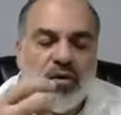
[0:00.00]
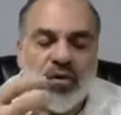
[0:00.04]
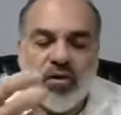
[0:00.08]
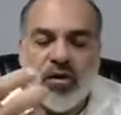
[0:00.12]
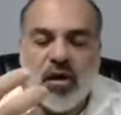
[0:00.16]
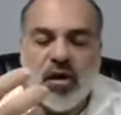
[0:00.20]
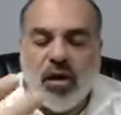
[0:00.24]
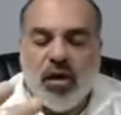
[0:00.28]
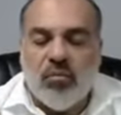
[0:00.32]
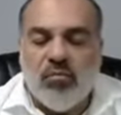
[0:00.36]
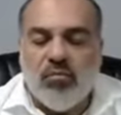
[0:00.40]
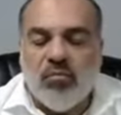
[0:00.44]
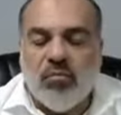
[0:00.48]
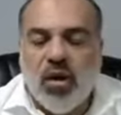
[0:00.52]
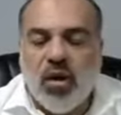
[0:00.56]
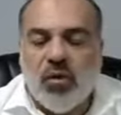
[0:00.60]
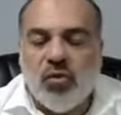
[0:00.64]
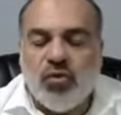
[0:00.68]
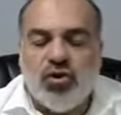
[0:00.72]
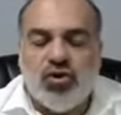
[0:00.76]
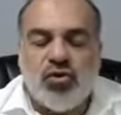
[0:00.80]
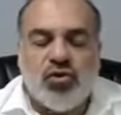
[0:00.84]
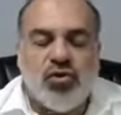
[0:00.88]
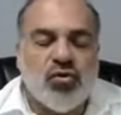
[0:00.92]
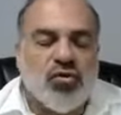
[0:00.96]
the
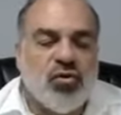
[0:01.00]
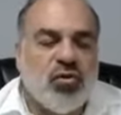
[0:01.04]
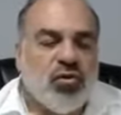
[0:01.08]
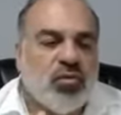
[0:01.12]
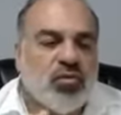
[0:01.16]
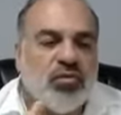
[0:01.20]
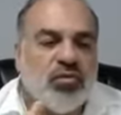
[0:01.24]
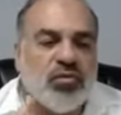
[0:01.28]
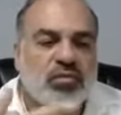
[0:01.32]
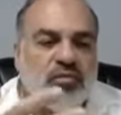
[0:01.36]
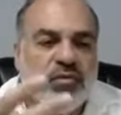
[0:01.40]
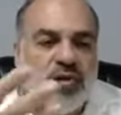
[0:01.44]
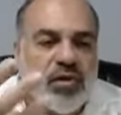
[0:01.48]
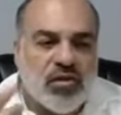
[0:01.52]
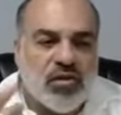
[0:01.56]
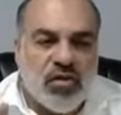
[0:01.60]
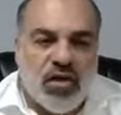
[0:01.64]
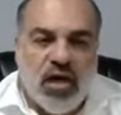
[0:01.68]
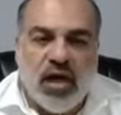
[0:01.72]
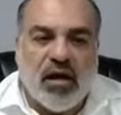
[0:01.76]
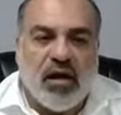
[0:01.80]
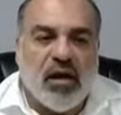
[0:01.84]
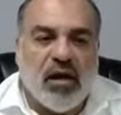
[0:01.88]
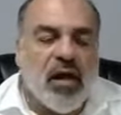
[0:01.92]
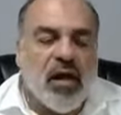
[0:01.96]
emotional,
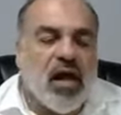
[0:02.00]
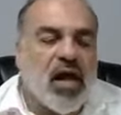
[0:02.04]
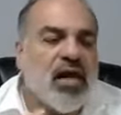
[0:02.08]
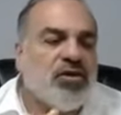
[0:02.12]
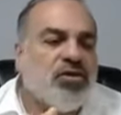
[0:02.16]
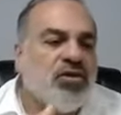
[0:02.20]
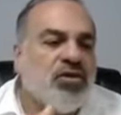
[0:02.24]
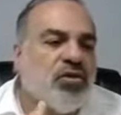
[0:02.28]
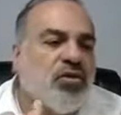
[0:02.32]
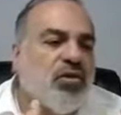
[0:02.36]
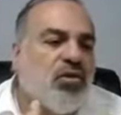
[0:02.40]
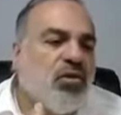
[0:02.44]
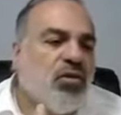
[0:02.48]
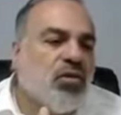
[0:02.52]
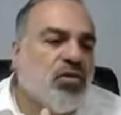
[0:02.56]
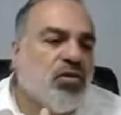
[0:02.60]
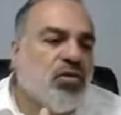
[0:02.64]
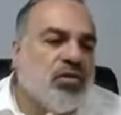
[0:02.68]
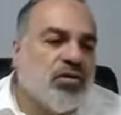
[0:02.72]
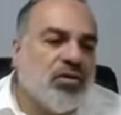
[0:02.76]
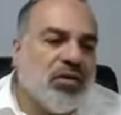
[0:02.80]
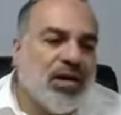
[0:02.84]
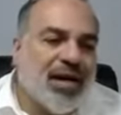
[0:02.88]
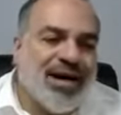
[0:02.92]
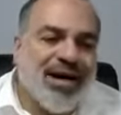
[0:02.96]
psychological,
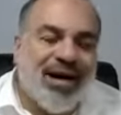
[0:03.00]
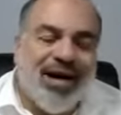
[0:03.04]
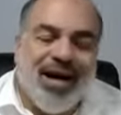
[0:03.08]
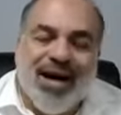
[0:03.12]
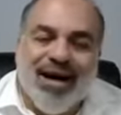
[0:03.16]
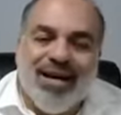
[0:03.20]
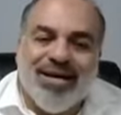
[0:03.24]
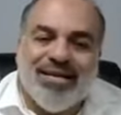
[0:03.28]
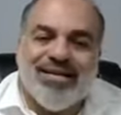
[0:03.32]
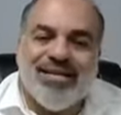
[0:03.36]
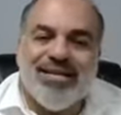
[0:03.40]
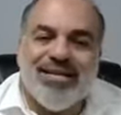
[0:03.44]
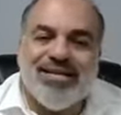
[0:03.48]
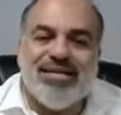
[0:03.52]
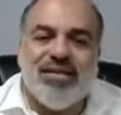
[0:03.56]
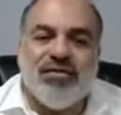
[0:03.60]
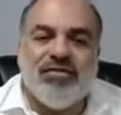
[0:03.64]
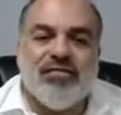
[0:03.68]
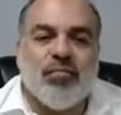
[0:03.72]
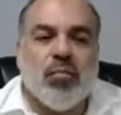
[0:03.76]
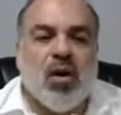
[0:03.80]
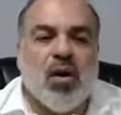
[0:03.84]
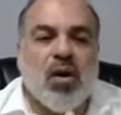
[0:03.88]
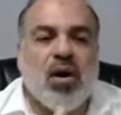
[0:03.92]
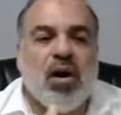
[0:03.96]
the cognitive
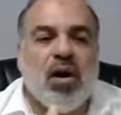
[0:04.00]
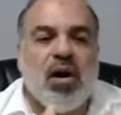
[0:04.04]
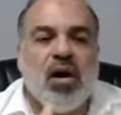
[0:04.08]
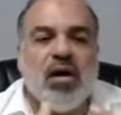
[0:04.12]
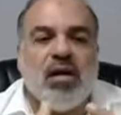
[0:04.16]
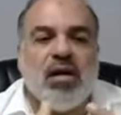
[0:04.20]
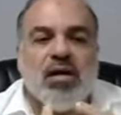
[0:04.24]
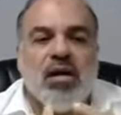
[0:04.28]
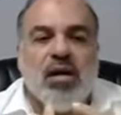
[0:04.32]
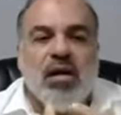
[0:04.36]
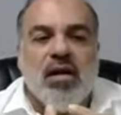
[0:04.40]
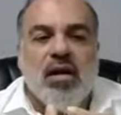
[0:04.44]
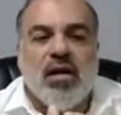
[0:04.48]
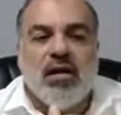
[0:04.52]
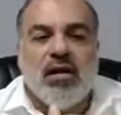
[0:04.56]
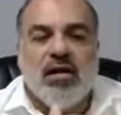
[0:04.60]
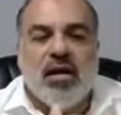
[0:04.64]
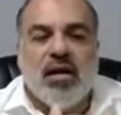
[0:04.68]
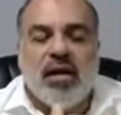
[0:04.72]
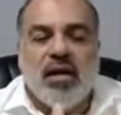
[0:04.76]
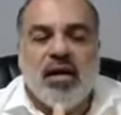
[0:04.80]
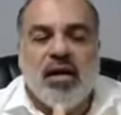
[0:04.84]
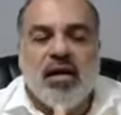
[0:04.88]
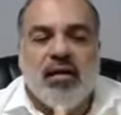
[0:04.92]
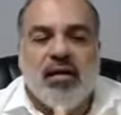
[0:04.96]
part,
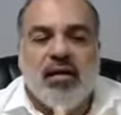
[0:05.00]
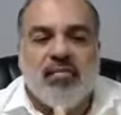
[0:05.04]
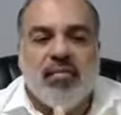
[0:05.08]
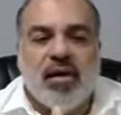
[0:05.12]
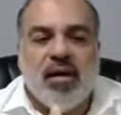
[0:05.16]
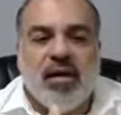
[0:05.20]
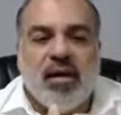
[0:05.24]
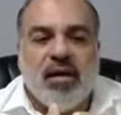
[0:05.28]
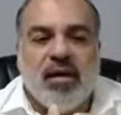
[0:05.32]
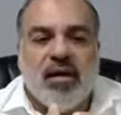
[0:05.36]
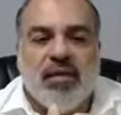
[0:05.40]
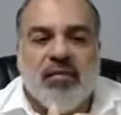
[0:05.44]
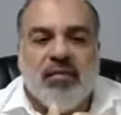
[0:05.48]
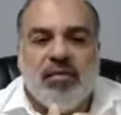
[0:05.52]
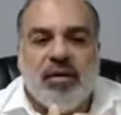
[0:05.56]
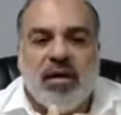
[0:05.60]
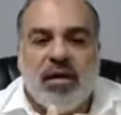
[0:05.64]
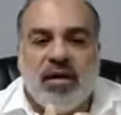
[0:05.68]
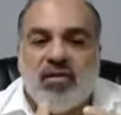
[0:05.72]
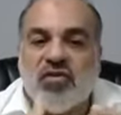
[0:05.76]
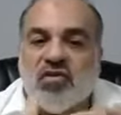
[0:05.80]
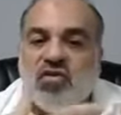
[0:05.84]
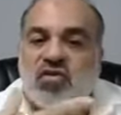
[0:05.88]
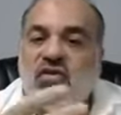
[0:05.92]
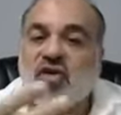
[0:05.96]
the
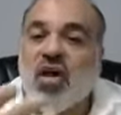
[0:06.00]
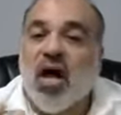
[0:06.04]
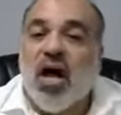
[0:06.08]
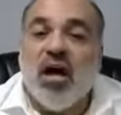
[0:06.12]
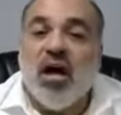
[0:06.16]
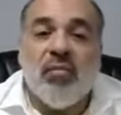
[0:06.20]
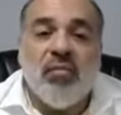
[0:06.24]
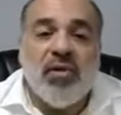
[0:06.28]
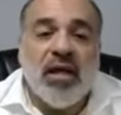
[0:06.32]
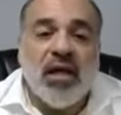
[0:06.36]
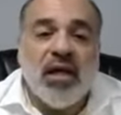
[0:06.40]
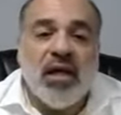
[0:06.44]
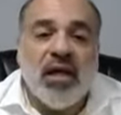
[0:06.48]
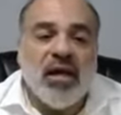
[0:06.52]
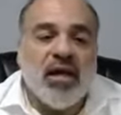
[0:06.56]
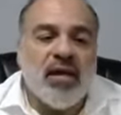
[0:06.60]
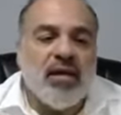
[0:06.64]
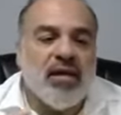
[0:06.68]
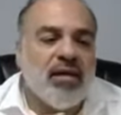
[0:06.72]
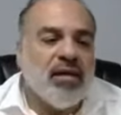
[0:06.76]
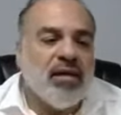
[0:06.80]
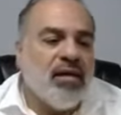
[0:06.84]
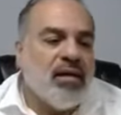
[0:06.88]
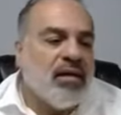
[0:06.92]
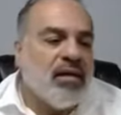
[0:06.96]

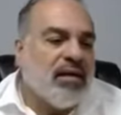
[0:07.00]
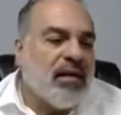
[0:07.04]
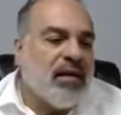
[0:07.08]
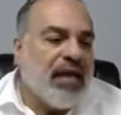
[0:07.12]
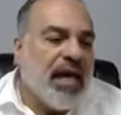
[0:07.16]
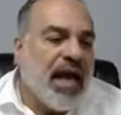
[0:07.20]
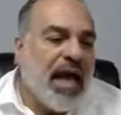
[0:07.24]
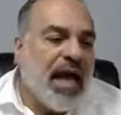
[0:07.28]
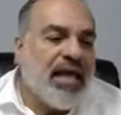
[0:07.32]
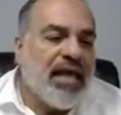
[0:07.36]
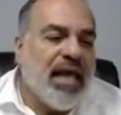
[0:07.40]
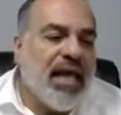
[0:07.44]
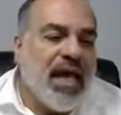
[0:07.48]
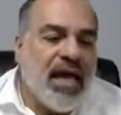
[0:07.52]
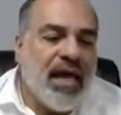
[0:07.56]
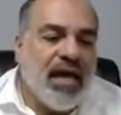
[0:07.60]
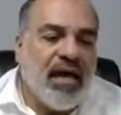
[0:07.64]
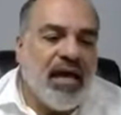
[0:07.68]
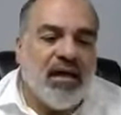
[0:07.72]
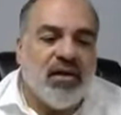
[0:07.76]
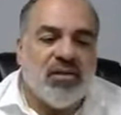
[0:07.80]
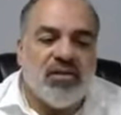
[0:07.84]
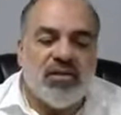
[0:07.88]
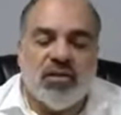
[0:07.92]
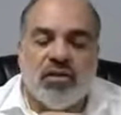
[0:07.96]
insomnia, the
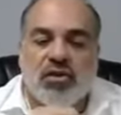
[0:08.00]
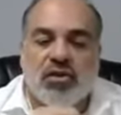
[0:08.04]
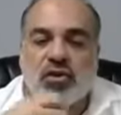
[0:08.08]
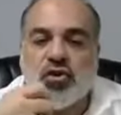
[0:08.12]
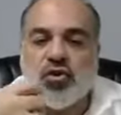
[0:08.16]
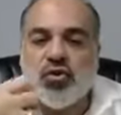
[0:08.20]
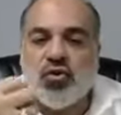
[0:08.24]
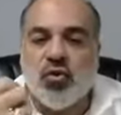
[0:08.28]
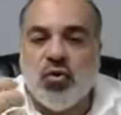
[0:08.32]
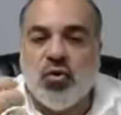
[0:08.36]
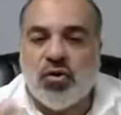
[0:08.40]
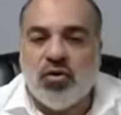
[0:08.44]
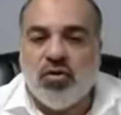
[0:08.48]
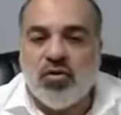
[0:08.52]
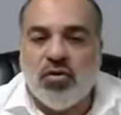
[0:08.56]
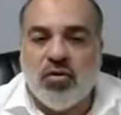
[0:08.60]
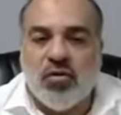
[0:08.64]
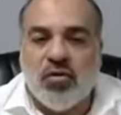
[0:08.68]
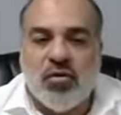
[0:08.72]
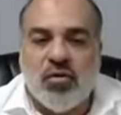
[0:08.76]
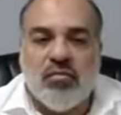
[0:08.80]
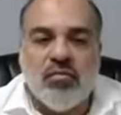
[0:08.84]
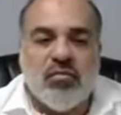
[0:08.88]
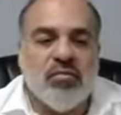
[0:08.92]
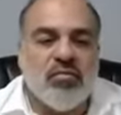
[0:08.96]
headaches, the
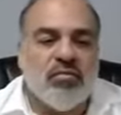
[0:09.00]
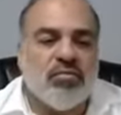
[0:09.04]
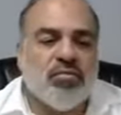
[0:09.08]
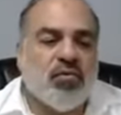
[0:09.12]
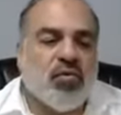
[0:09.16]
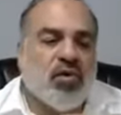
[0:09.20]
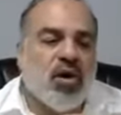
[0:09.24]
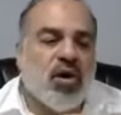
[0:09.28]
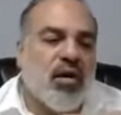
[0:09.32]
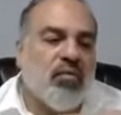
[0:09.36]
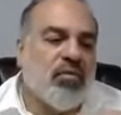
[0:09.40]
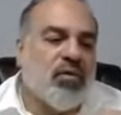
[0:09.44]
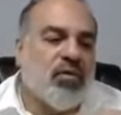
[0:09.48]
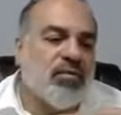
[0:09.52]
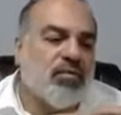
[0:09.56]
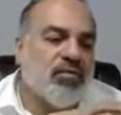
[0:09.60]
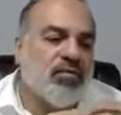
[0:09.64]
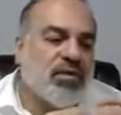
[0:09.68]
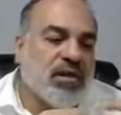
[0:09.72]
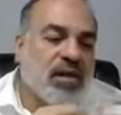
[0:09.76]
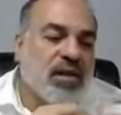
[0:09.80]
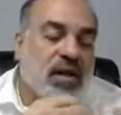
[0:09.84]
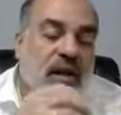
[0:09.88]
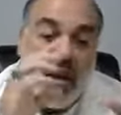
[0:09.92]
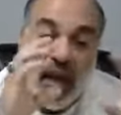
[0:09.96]
short-term
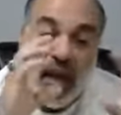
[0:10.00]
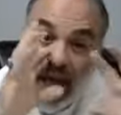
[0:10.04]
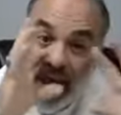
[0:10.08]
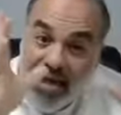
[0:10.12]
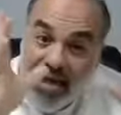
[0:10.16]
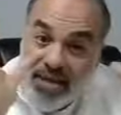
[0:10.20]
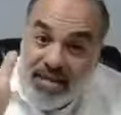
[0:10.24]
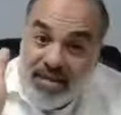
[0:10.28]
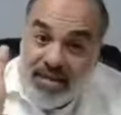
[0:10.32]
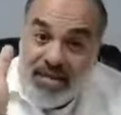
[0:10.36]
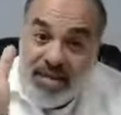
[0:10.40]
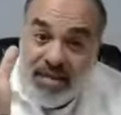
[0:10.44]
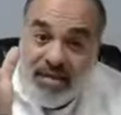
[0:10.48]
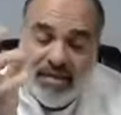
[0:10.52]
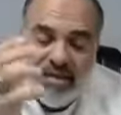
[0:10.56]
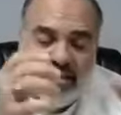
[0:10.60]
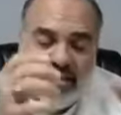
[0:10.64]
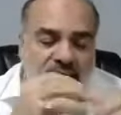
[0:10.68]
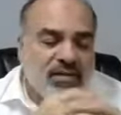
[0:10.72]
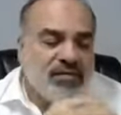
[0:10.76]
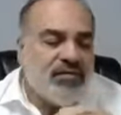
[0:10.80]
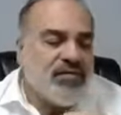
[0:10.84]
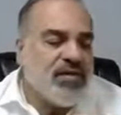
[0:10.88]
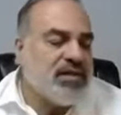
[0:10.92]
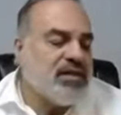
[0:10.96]
problems, the light
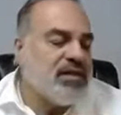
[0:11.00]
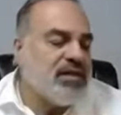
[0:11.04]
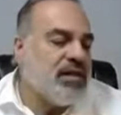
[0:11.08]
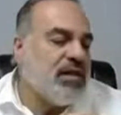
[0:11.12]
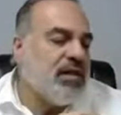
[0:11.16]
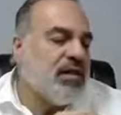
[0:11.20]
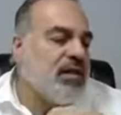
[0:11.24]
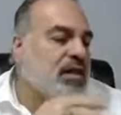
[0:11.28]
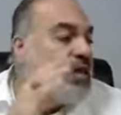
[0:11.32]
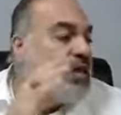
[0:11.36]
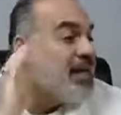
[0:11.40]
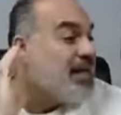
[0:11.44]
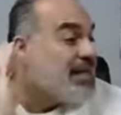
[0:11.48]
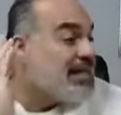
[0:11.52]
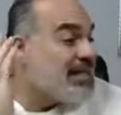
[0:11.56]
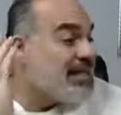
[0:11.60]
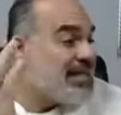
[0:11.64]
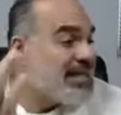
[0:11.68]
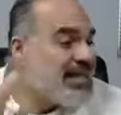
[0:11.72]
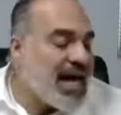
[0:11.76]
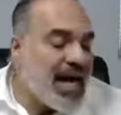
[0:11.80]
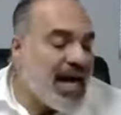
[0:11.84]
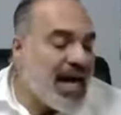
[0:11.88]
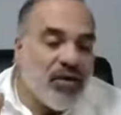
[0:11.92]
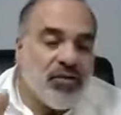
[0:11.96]
sensitivity,
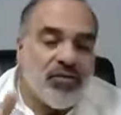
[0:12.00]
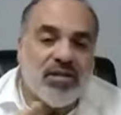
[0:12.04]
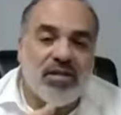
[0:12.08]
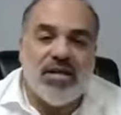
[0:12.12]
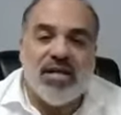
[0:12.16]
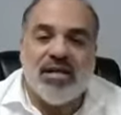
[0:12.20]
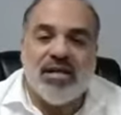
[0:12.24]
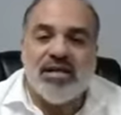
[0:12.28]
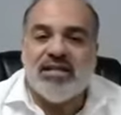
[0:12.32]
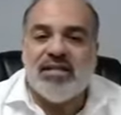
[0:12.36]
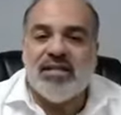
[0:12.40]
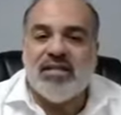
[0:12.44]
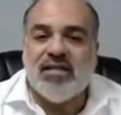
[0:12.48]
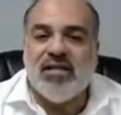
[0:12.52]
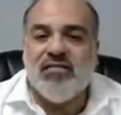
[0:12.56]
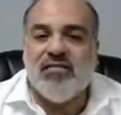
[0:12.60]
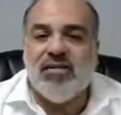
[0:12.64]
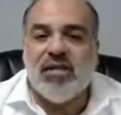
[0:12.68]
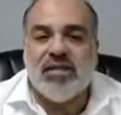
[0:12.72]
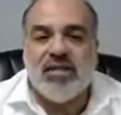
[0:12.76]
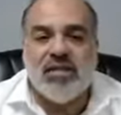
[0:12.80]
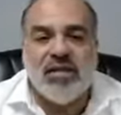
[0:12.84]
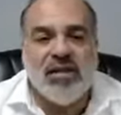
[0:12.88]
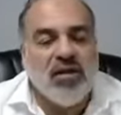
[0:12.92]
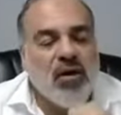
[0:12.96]
sound
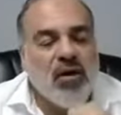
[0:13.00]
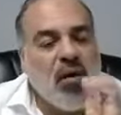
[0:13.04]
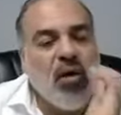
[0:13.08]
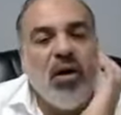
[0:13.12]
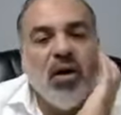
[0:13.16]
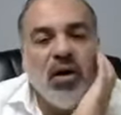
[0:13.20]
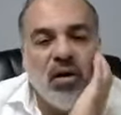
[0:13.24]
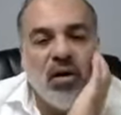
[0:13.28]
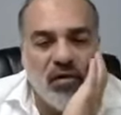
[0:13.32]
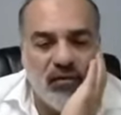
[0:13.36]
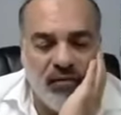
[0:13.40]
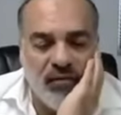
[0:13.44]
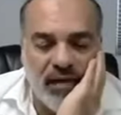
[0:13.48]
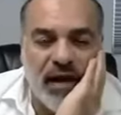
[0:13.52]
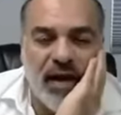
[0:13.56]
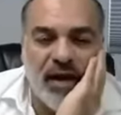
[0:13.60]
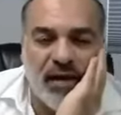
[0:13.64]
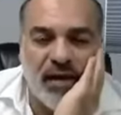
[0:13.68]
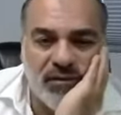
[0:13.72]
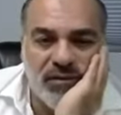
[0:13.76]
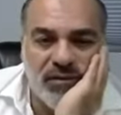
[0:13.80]
sensitivity, all of that.